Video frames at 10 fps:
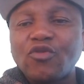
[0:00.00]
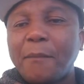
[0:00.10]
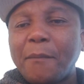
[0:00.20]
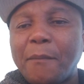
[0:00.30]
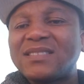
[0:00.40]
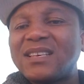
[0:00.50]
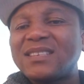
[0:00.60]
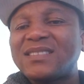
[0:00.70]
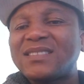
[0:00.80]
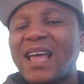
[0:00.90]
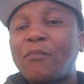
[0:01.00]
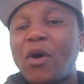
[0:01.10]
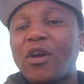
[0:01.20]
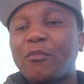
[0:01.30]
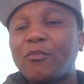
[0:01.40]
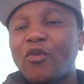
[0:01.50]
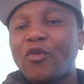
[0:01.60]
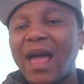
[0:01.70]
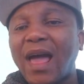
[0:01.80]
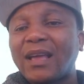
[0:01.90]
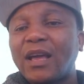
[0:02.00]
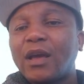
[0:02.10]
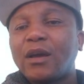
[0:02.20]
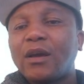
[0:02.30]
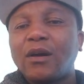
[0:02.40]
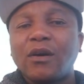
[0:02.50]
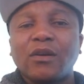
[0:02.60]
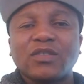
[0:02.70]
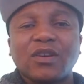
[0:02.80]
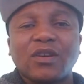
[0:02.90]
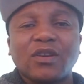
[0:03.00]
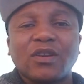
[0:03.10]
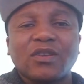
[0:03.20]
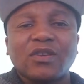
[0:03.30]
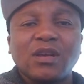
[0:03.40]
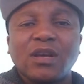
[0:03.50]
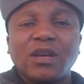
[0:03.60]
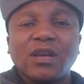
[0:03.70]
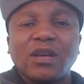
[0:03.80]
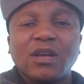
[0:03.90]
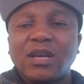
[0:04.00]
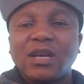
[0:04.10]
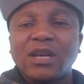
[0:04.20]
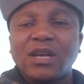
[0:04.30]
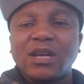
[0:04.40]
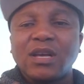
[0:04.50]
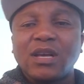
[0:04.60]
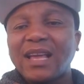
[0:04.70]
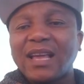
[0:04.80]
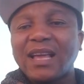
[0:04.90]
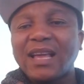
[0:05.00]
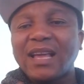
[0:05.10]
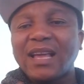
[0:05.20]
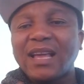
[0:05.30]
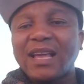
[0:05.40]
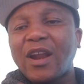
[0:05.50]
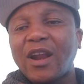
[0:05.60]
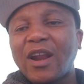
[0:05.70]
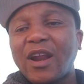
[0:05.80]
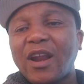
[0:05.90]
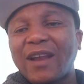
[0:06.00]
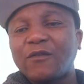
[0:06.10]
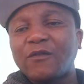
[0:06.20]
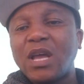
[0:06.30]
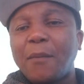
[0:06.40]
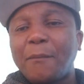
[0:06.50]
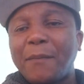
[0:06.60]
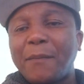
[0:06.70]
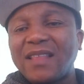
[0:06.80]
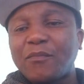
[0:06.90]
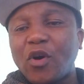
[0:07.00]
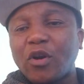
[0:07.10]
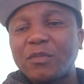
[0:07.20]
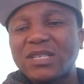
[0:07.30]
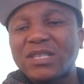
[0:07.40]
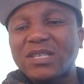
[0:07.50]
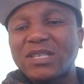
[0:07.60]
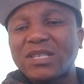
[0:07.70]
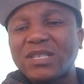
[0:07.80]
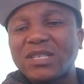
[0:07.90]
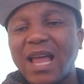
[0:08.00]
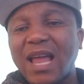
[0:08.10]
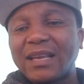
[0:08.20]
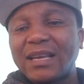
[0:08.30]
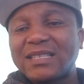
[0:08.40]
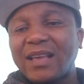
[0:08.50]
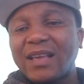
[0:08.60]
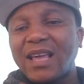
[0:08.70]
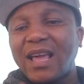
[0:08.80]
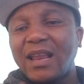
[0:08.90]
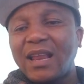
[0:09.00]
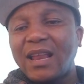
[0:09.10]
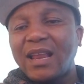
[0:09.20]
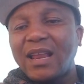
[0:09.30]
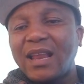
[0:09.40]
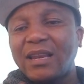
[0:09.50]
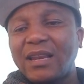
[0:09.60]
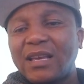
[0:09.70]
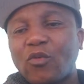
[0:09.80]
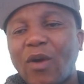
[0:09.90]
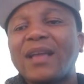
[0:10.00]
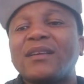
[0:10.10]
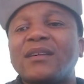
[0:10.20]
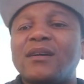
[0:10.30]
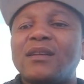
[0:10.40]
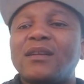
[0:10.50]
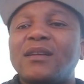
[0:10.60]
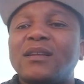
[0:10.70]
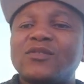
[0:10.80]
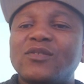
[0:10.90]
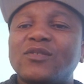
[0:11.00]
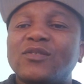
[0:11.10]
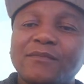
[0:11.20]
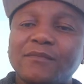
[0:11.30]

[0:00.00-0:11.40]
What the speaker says: Means this is like the bottom row, like it's like, let's say you had a matrix, we had information, but here at the bottom is like 0x and 0y. Let's do like this.